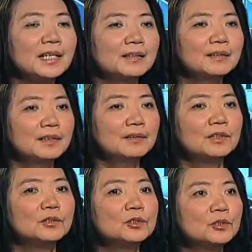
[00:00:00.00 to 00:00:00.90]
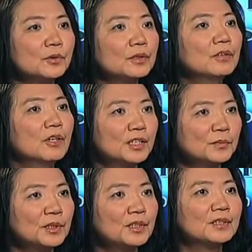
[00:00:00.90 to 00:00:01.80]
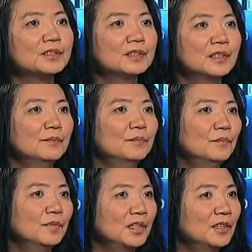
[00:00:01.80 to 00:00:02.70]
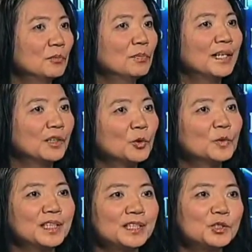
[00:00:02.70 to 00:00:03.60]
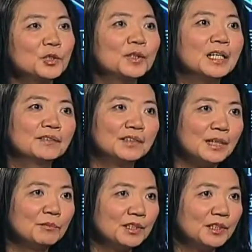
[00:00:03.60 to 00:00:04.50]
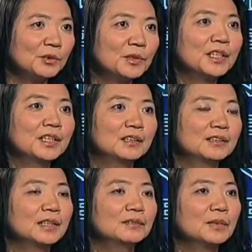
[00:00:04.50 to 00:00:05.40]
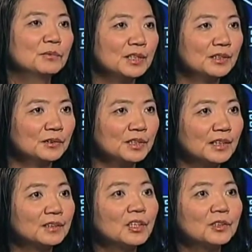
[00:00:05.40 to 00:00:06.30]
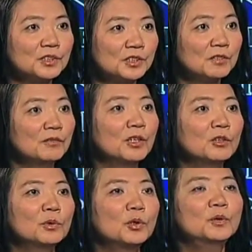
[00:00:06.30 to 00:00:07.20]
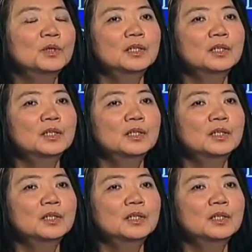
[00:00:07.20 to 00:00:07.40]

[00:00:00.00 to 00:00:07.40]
I think the tooth loss, because back old days you don't have the type of dental care, that type of dental technology is available.